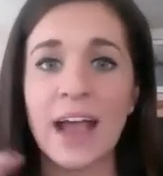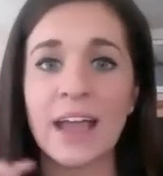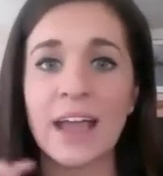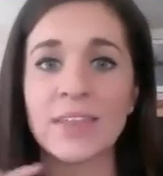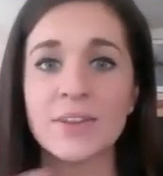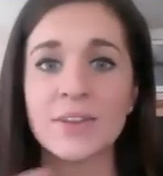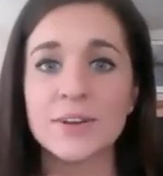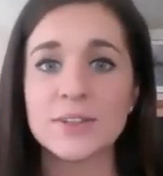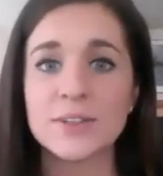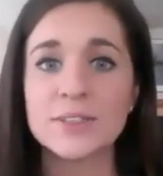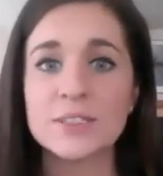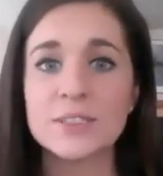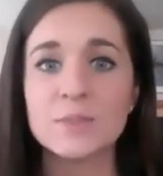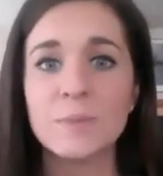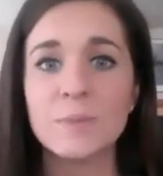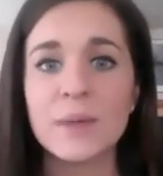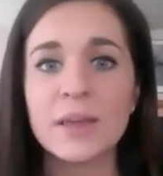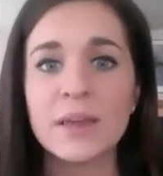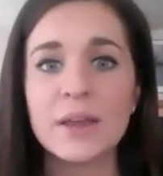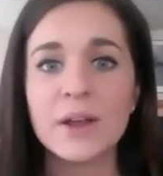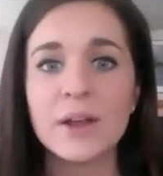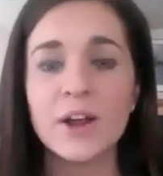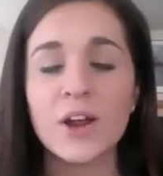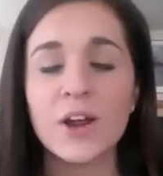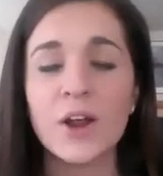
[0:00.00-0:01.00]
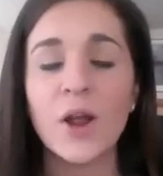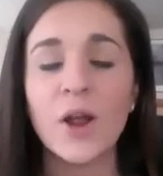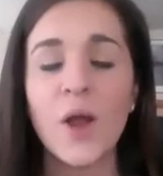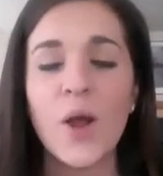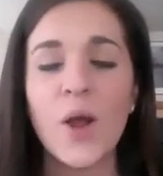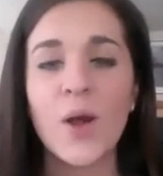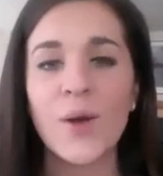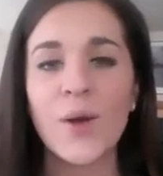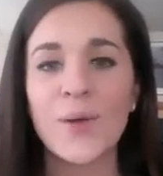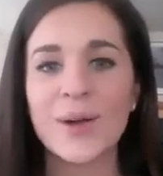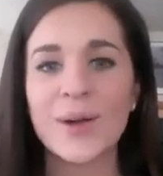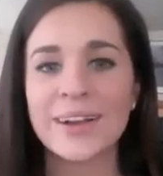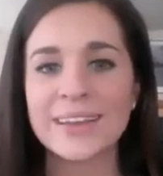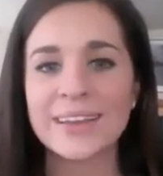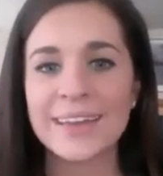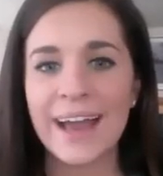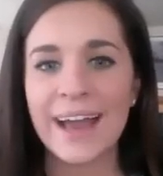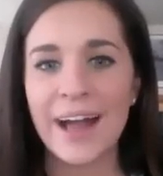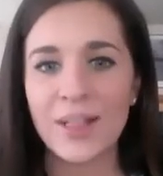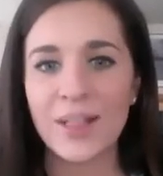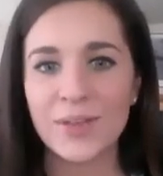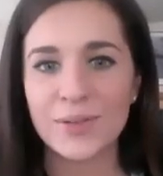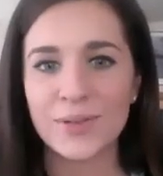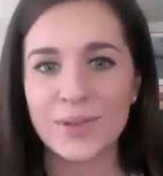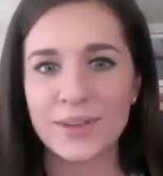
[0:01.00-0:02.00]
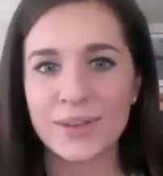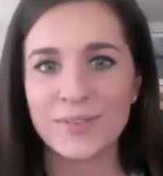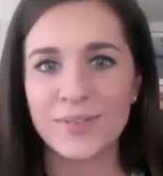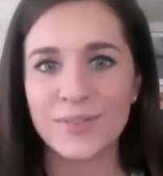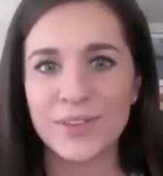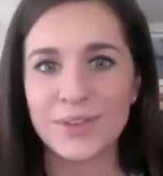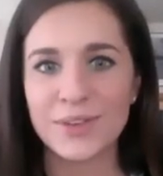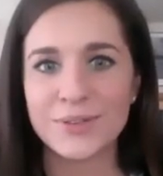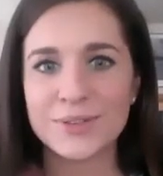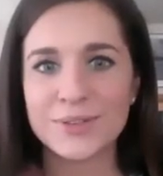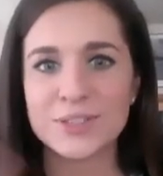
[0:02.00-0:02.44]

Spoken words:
either speaker or gallery view.